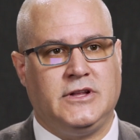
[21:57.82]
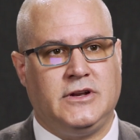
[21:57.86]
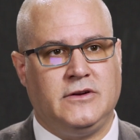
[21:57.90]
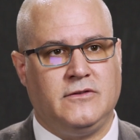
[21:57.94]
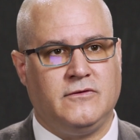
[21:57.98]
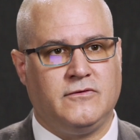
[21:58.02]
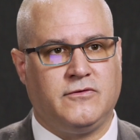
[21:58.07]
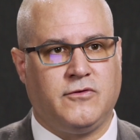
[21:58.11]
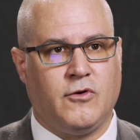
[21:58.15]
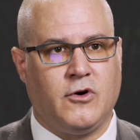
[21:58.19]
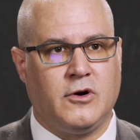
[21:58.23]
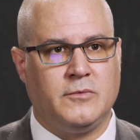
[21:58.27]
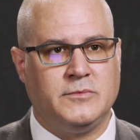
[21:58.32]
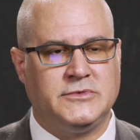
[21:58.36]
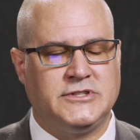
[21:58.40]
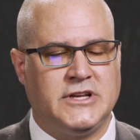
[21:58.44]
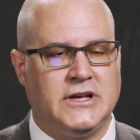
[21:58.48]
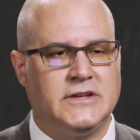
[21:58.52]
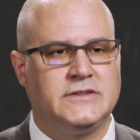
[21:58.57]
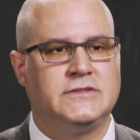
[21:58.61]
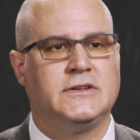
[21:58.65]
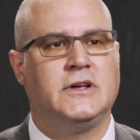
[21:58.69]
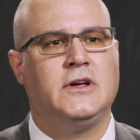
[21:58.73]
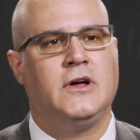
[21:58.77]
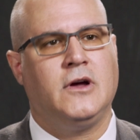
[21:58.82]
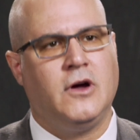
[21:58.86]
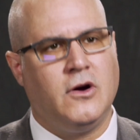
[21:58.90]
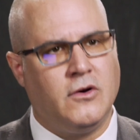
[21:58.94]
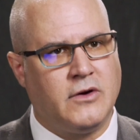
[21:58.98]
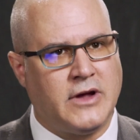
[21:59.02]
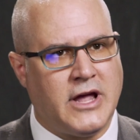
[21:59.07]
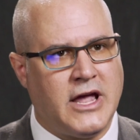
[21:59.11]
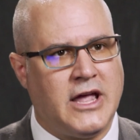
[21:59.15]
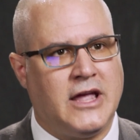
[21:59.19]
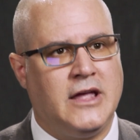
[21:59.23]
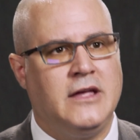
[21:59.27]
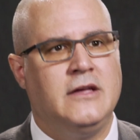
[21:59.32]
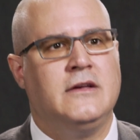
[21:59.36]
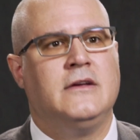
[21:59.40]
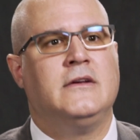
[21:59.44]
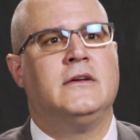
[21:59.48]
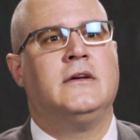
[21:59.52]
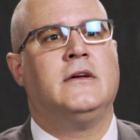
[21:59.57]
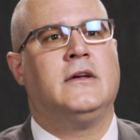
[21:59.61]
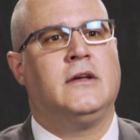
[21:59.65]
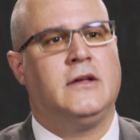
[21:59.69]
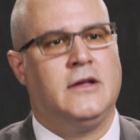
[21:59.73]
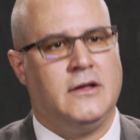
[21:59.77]
that informs us, okay,
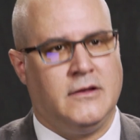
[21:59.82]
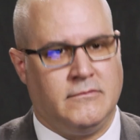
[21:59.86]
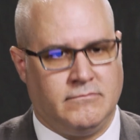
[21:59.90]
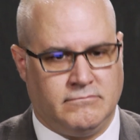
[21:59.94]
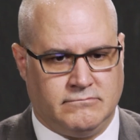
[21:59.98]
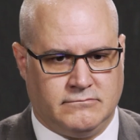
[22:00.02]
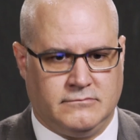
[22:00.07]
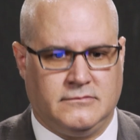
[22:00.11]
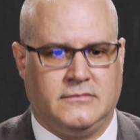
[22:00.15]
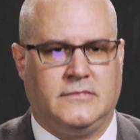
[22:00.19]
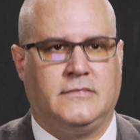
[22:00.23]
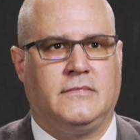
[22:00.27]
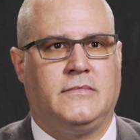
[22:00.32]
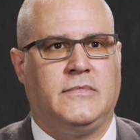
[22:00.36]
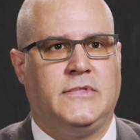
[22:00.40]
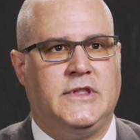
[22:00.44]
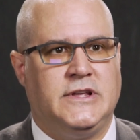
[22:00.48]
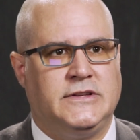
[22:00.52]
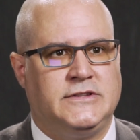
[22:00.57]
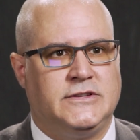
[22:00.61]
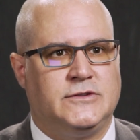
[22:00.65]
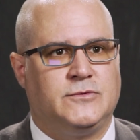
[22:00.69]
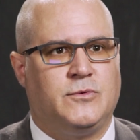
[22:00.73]
this